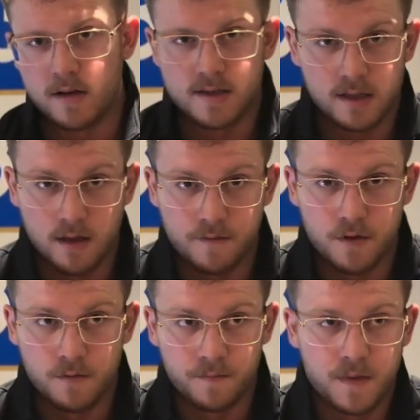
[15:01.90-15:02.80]
does love
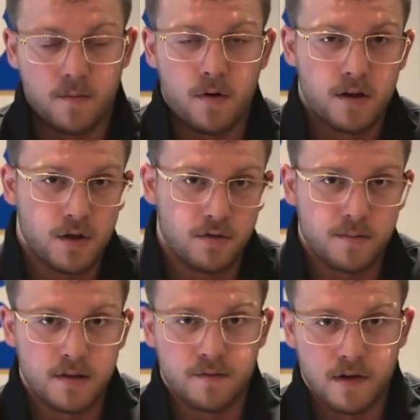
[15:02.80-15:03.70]
you and want you to
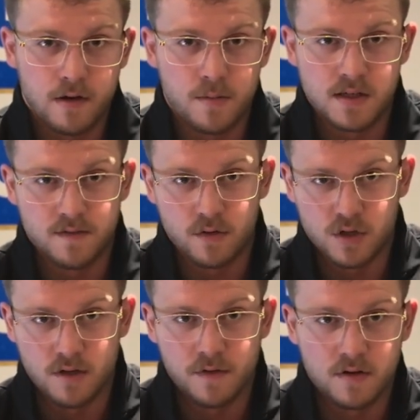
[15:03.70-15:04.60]
be the very best
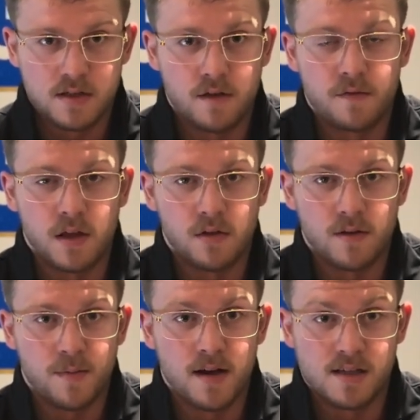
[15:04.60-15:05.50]
version of yourself that you
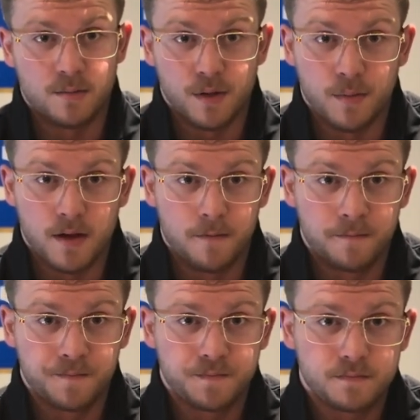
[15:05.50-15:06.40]
can possibly be.
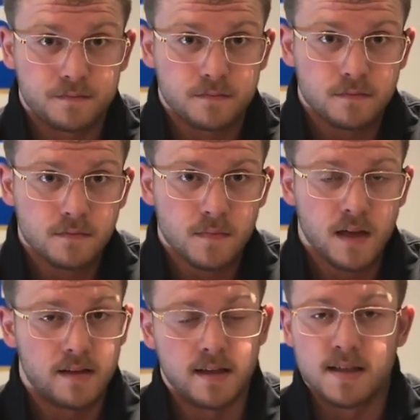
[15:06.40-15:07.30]

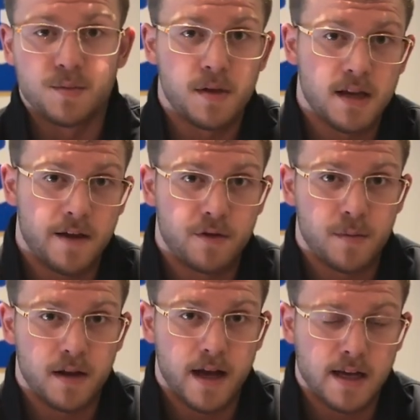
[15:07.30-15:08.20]
That doesn't mean you have to
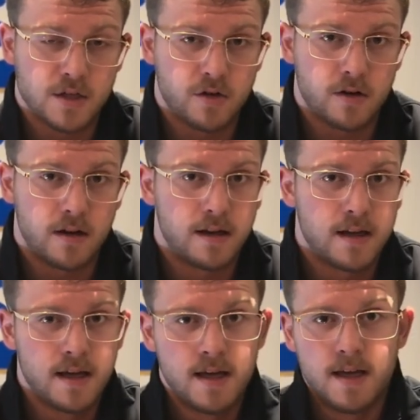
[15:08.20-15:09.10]
be an astronaut.
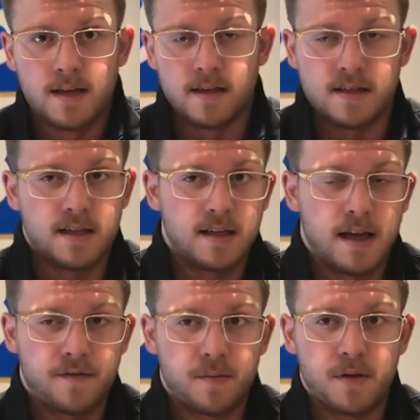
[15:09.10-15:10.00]
Doesn't mean
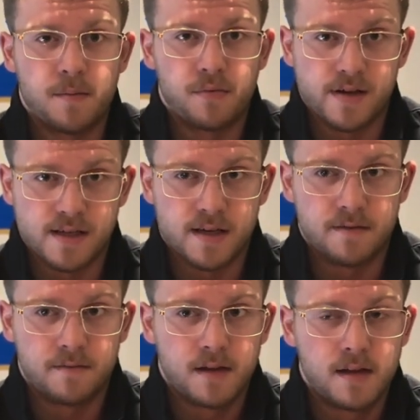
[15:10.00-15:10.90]
you have to be a president.